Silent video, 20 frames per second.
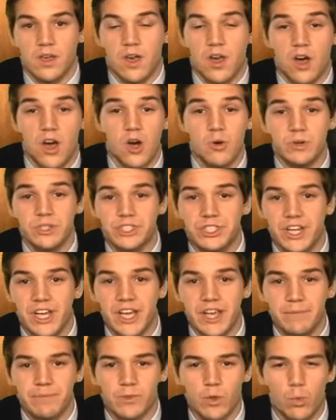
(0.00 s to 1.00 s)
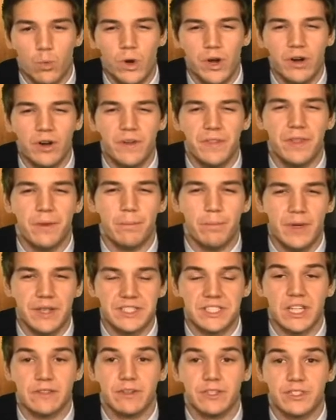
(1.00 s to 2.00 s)
ONJ, we are in the
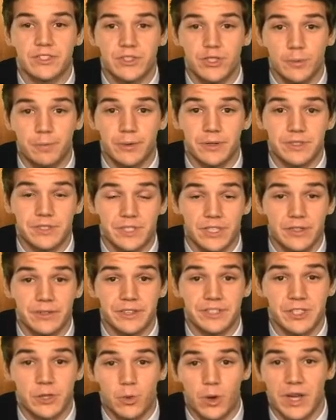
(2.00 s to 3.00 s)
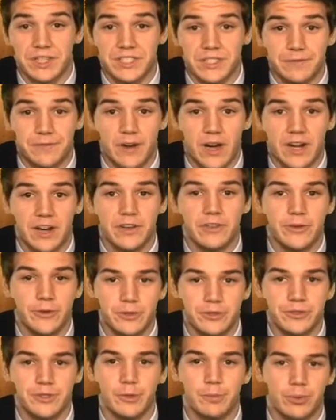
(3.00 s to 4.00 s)
midst of a super serious quest to find a
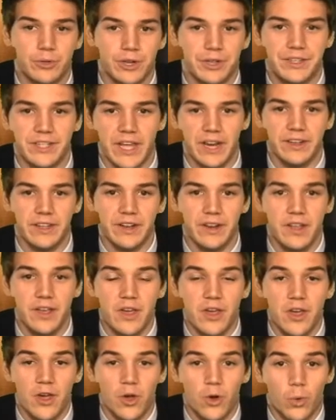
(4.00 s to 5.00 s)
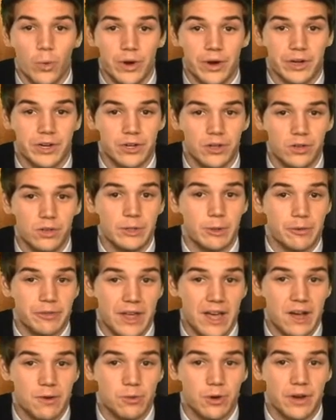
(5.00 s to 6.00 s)
new superintendent. We are currently
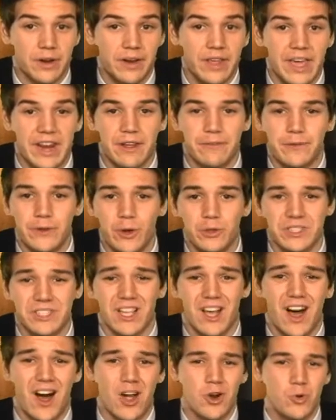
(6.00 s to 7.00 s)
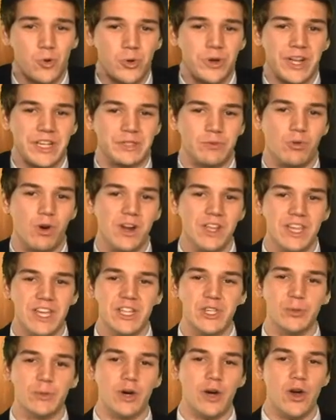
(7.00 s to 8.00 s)
without one, and it feels as awkward as running
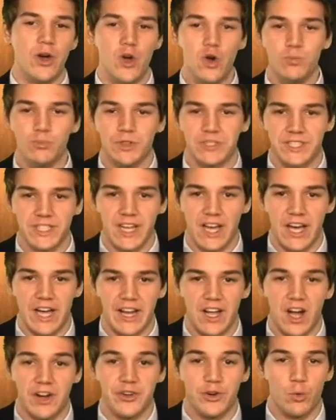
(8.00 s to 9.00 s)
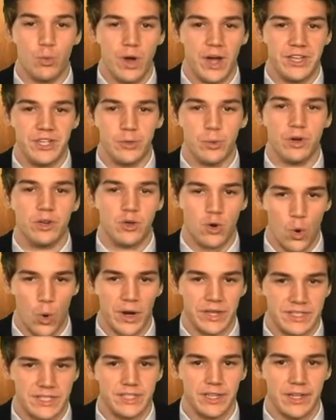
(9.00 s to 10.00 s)
into a homeless guy on your way to a
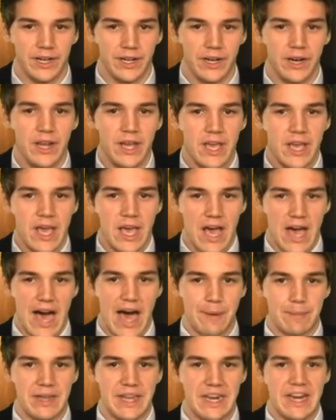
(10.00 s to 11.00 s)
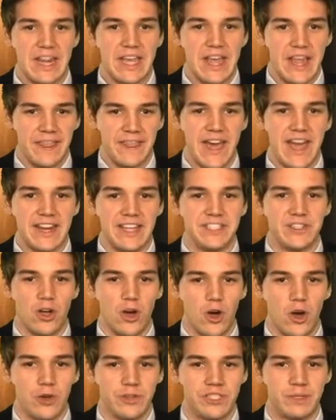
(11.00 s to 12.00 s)
Coinstar. I mean, that is
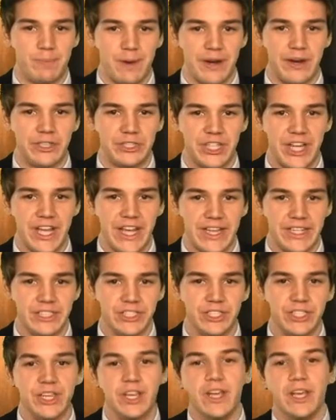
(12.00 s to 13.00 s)
all spare change.